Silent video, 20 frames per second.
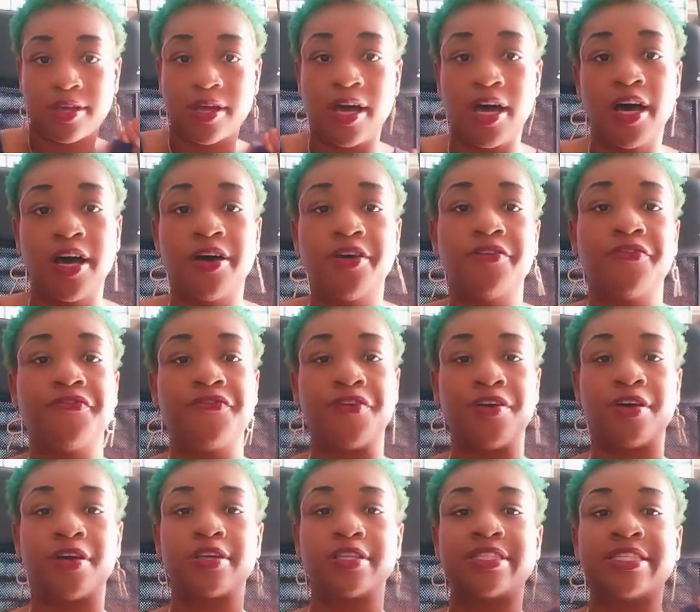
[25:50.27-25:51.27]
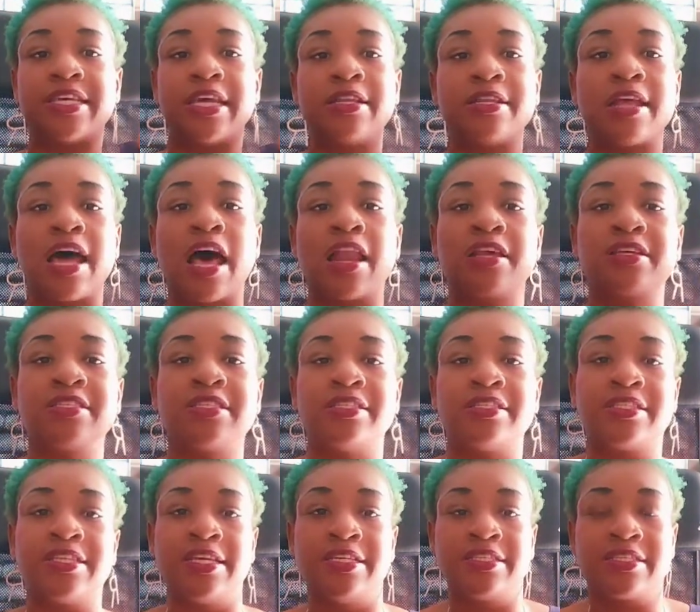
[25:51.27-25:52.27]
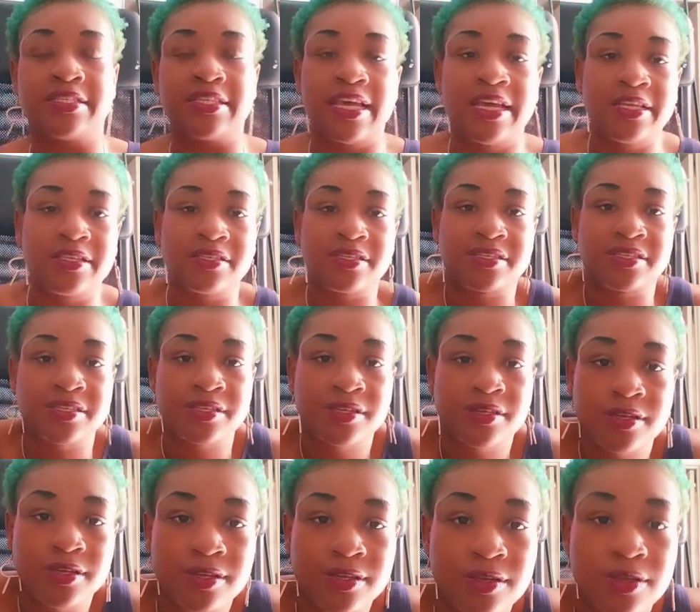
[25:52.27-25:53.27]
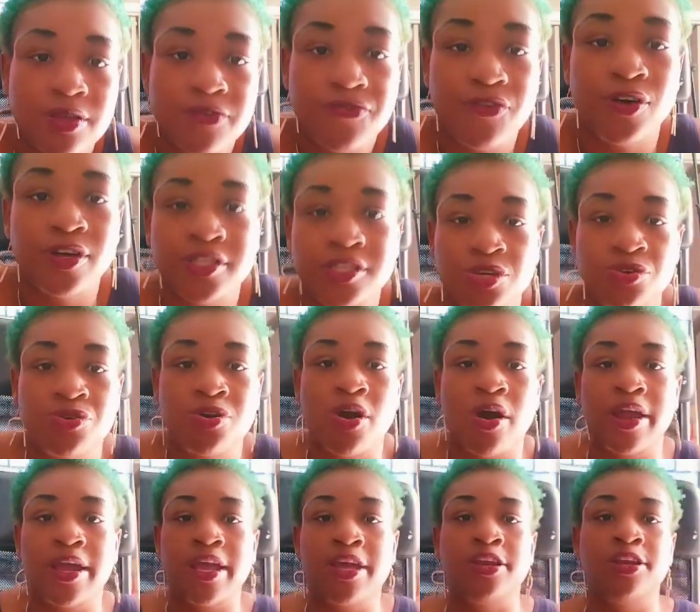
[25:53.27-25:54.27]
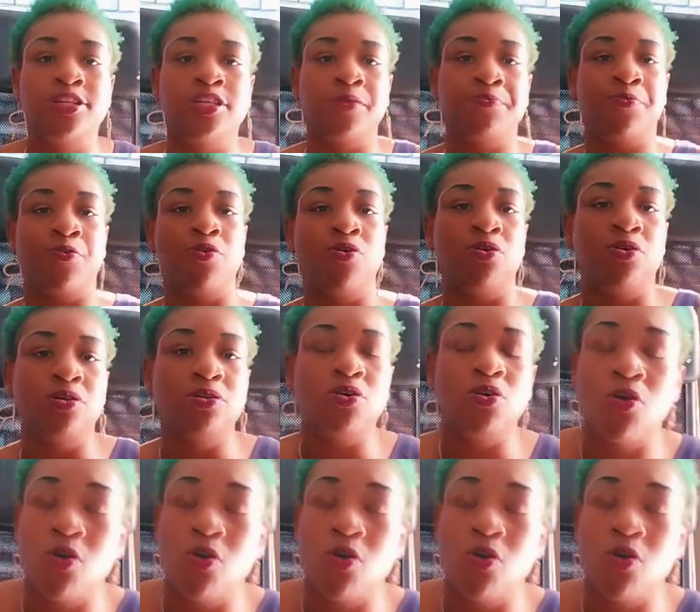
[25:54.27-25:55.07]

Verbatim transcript: of $10.10 for a two-card energy pool